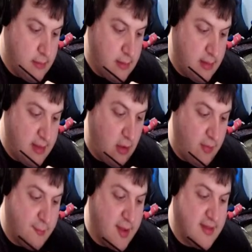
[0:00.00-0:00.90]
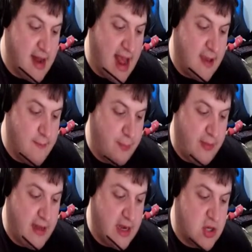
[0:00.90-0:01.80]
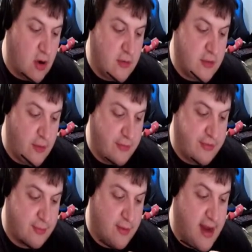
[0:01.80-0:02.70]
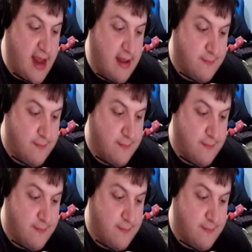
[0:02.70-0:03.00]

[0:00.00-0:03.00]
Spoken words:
The only reason I completed Dark Souls 3